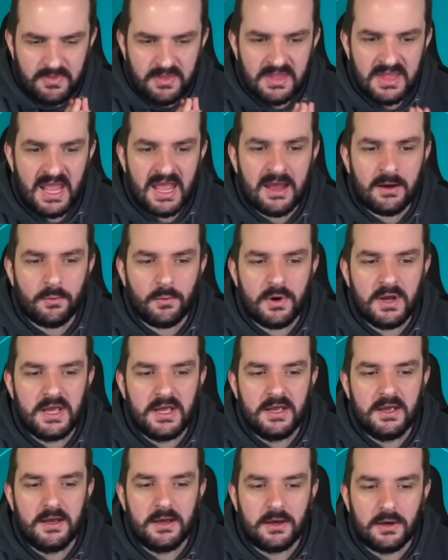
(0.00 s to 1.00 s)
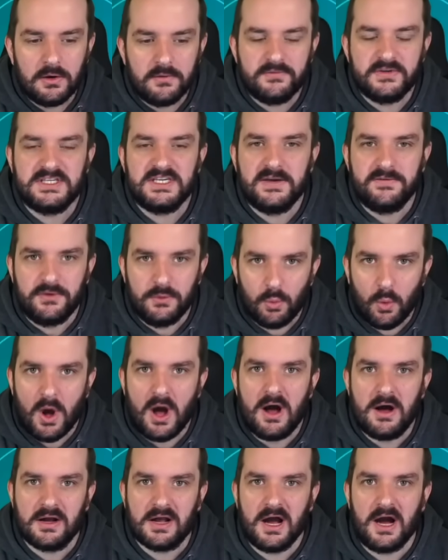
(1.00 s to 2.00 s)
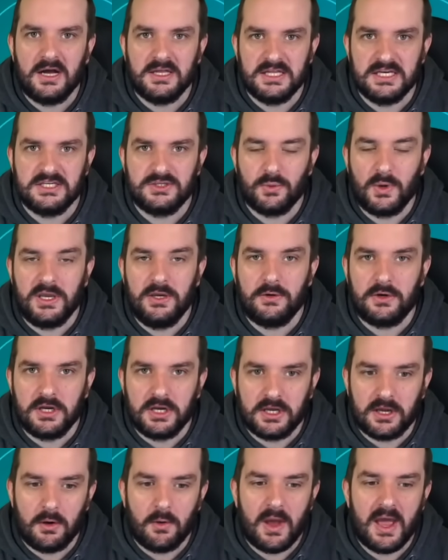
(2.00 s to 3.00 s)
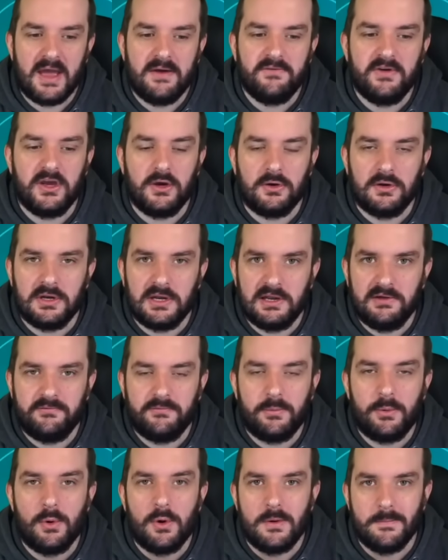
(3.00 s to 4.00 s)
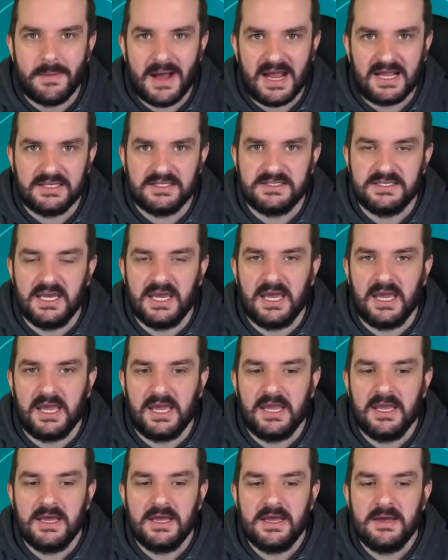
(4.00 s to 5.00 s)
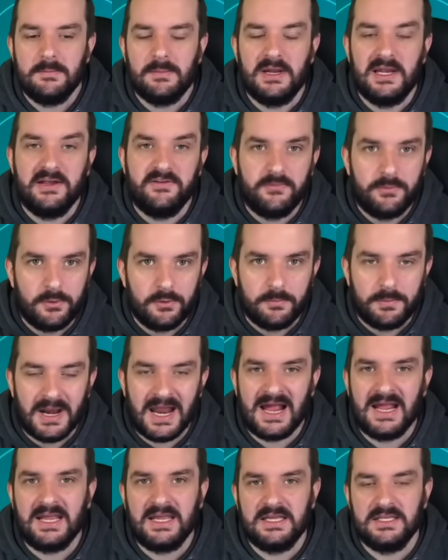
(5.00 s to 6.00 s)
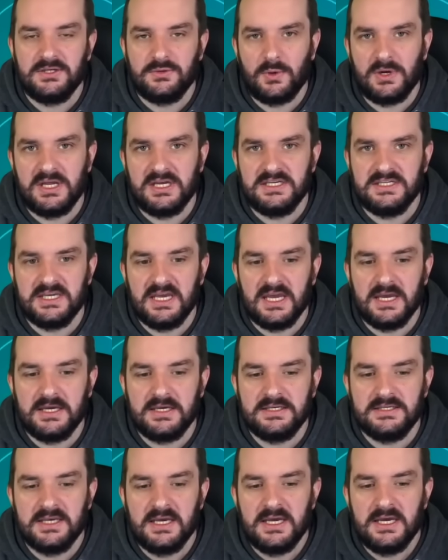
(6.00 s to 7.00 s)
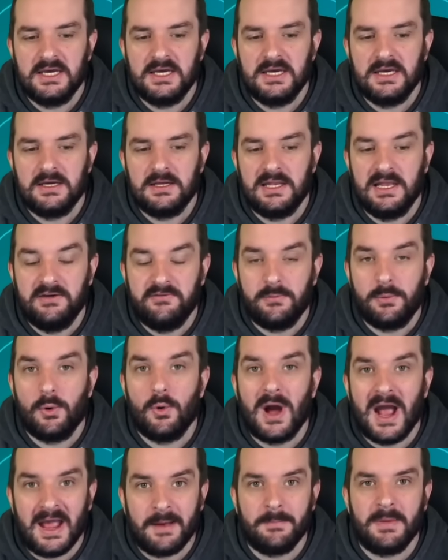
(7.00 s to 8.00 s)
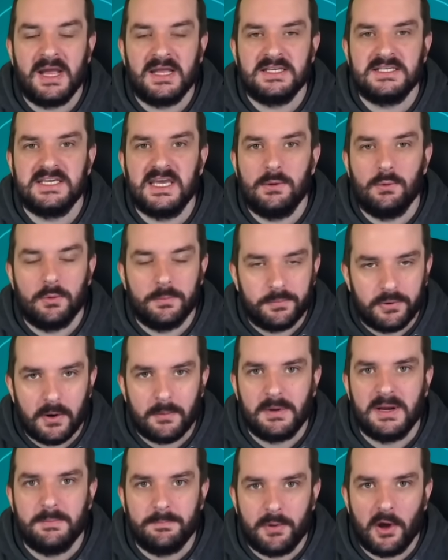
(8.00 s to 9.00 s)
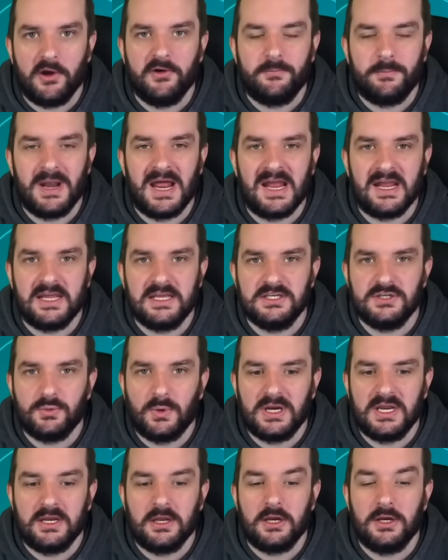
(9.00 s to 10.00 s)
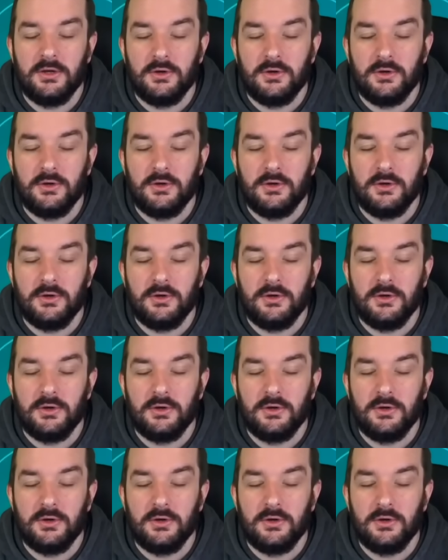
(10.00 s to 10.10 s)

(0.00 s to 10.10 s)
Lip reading: Now, obviously, if you wildcard this week, you're going to go heavy on Liverpool and Man City, but Liverpool blank in 26, Liverpool and Man City will probably both blank in 29.